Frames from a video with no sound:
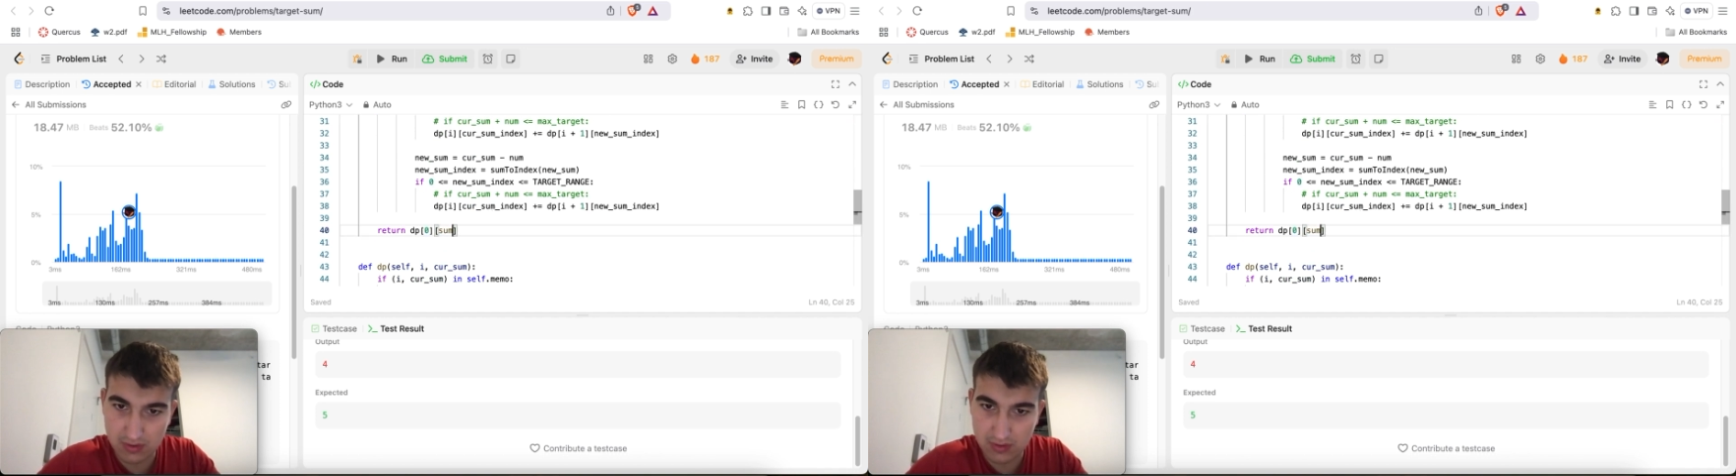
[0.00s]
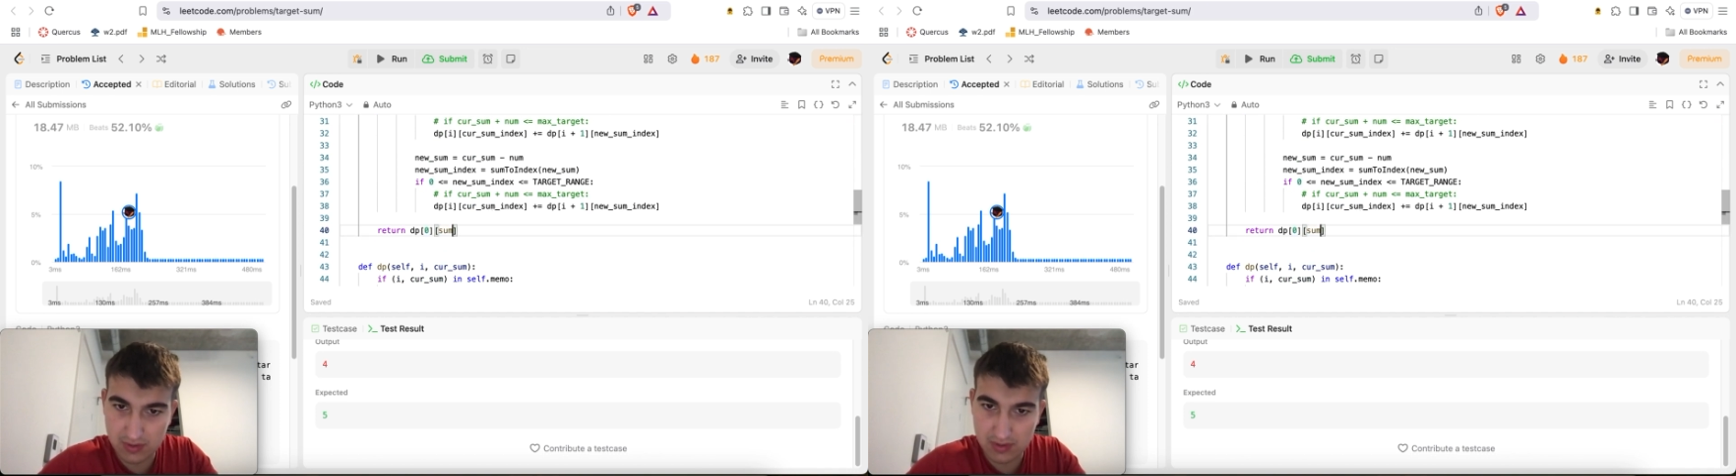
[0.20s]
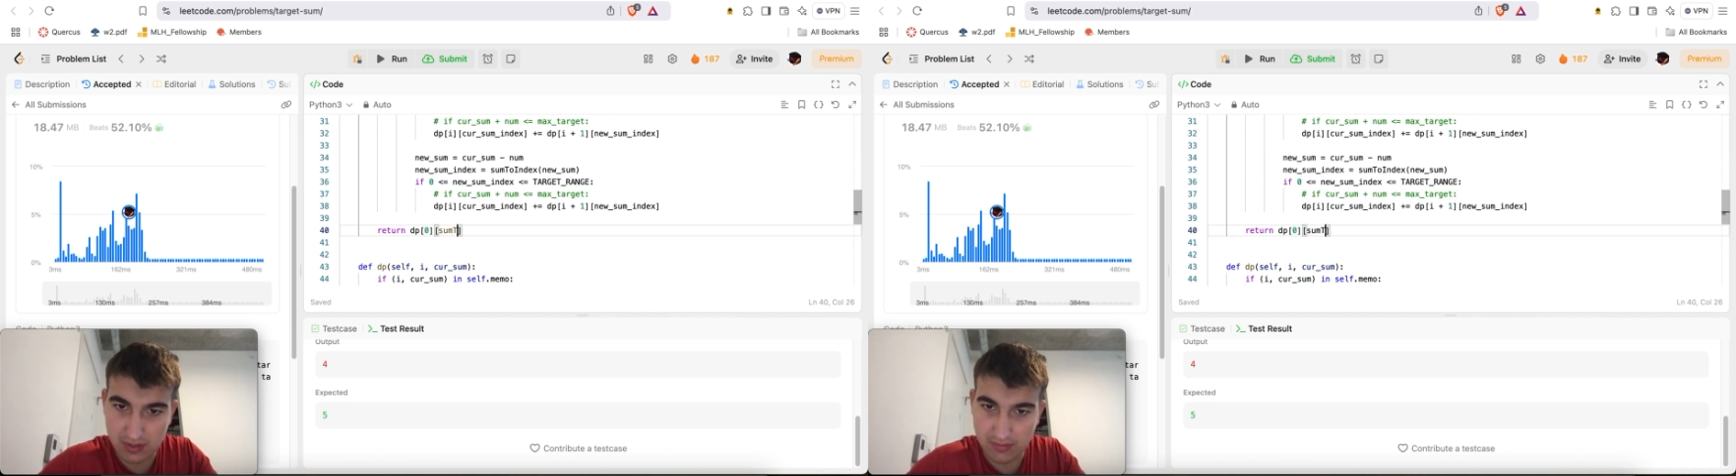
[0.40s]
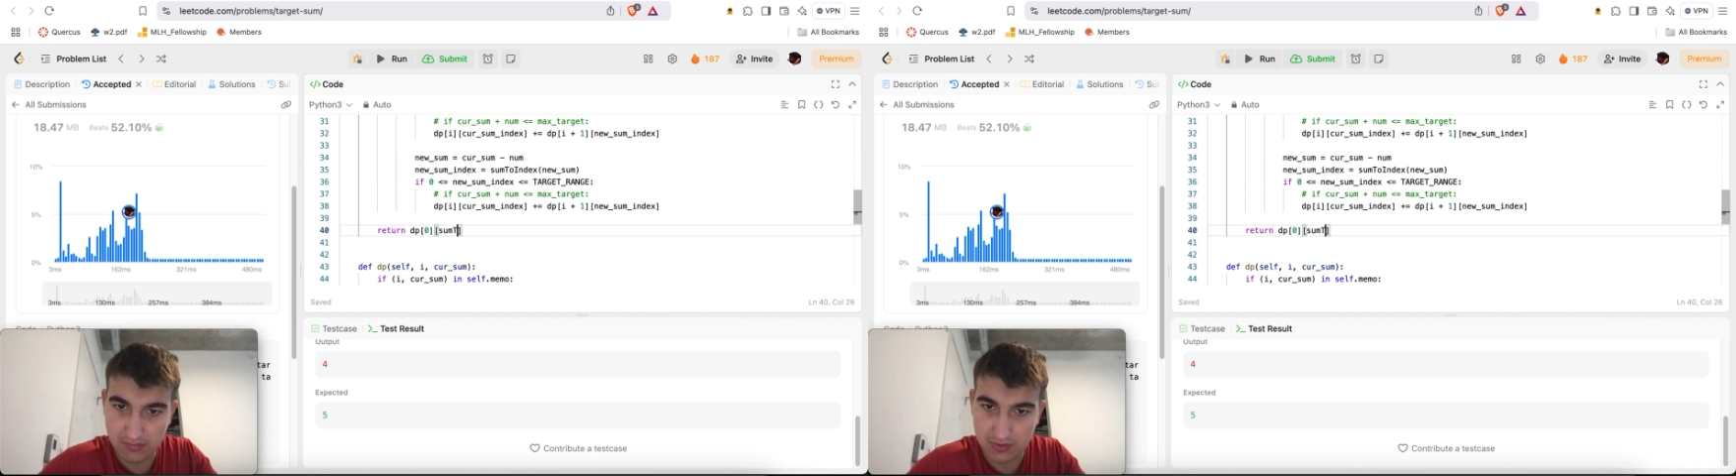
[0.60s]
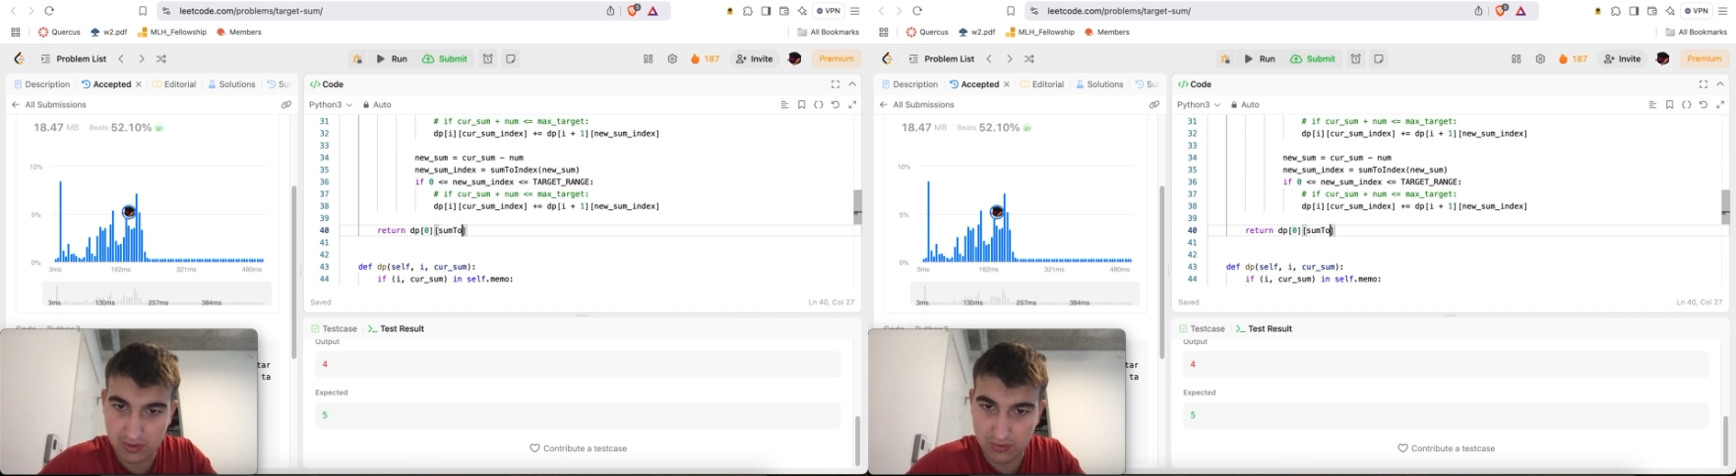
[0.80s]
Sum
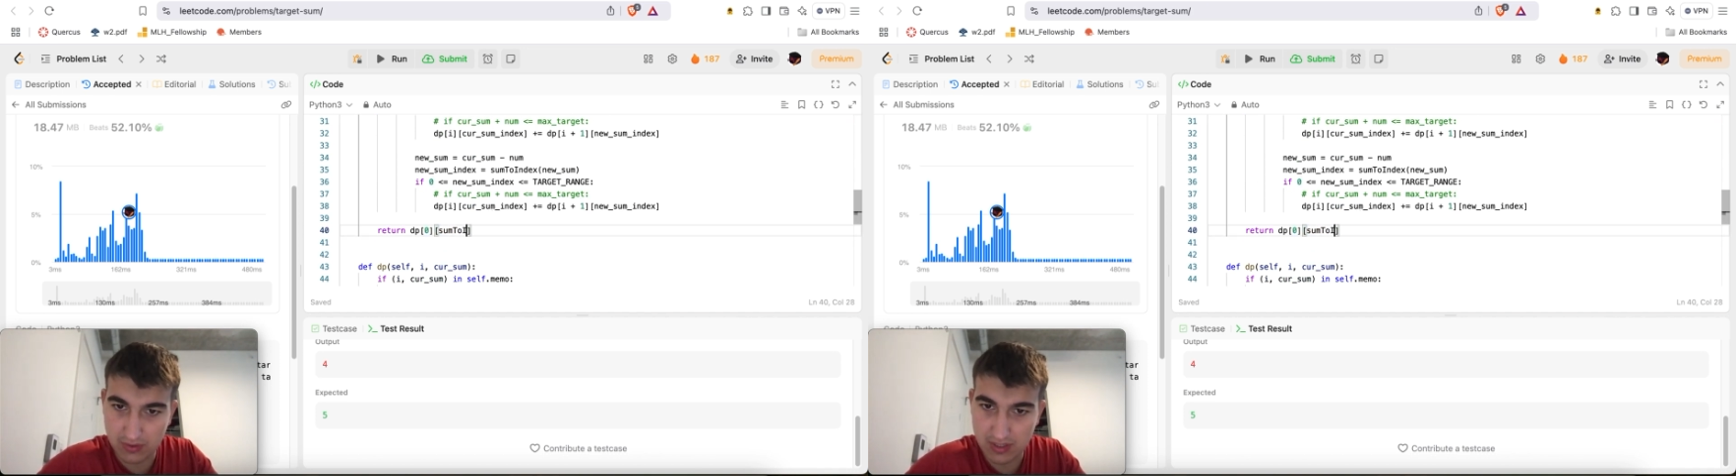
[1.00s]
to